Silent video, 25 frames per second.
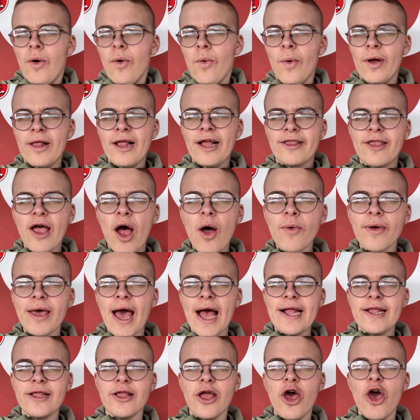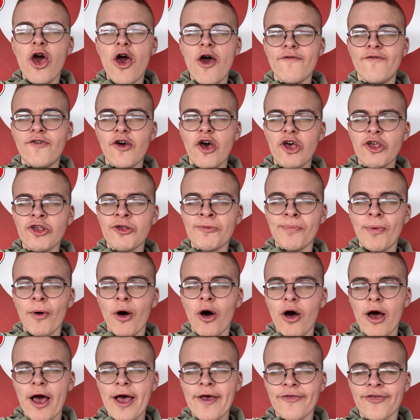Well, I don't get nervous,
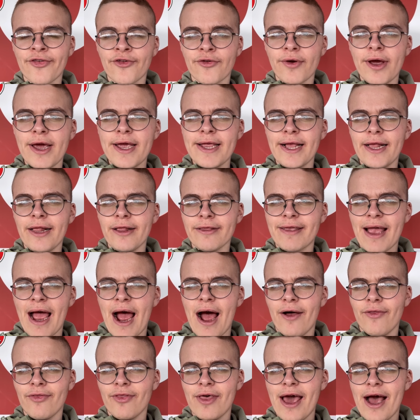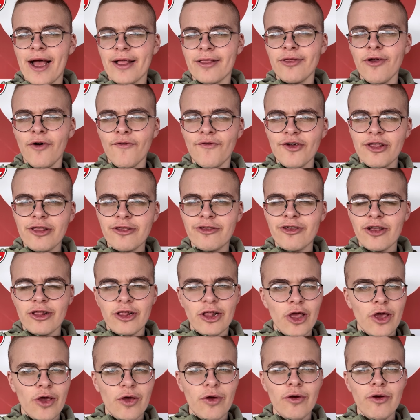but it's 3-0 down, they had nothing to
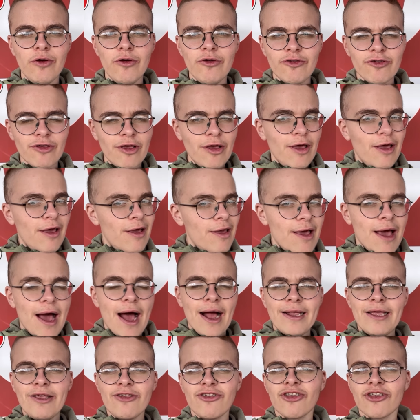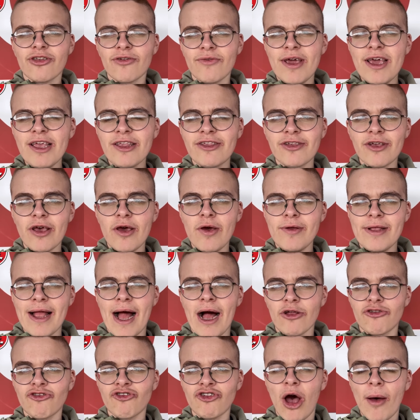lose. And it's 3-2
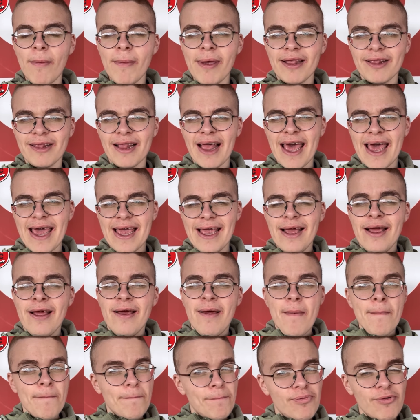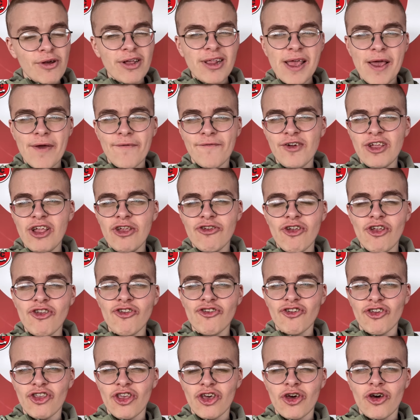now. Tommy Lee, brilliant finish
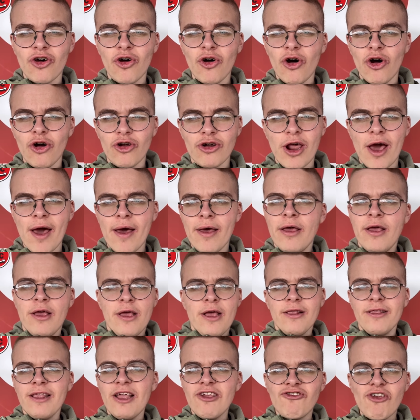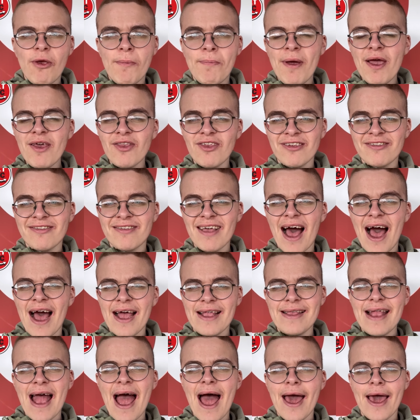into the corner. At least you picked the
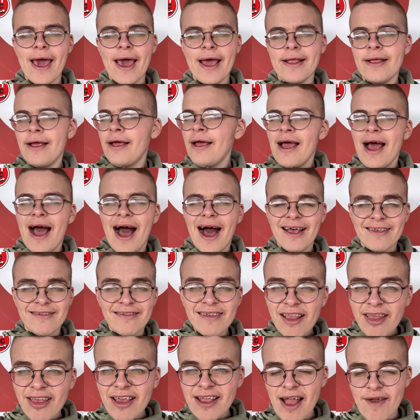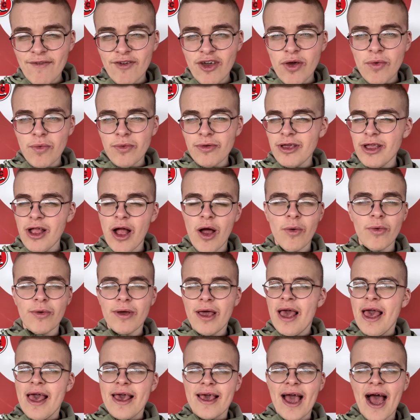side netting. I said he never, you know,
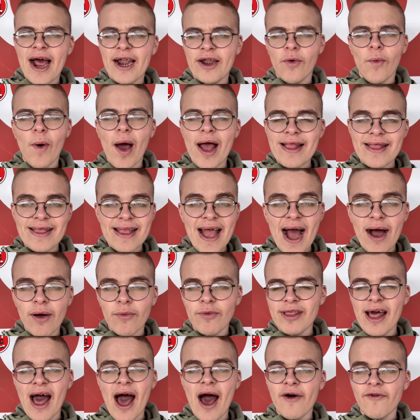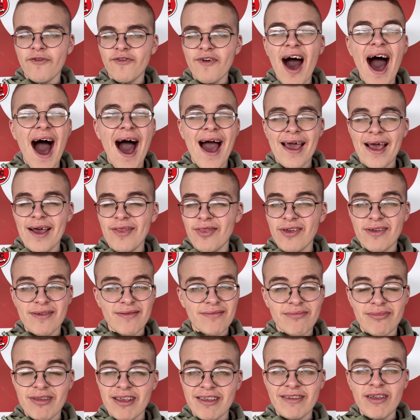kind of went down without a fight.
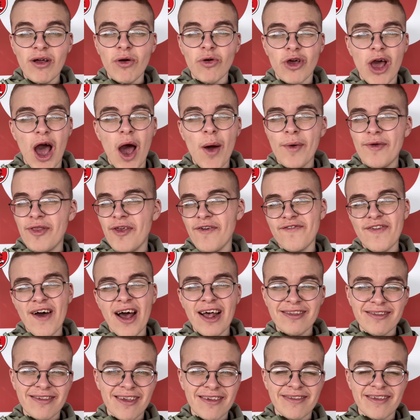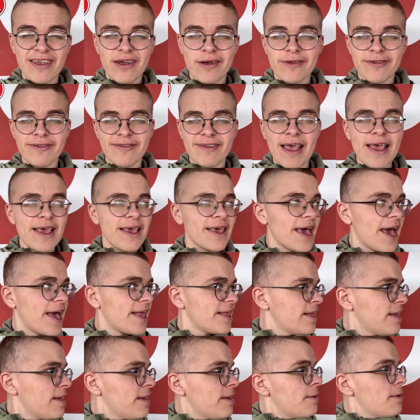And they're still going, the fans are still singing.
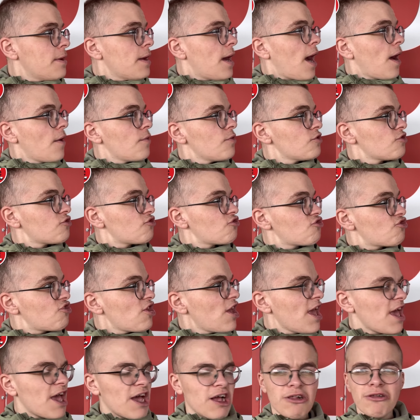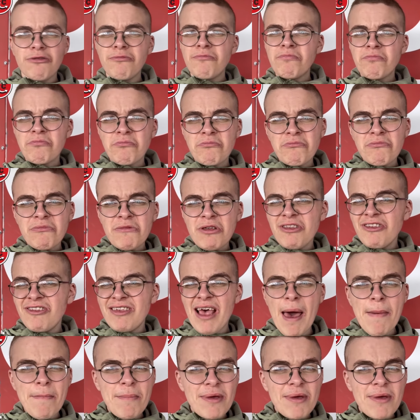And still, 10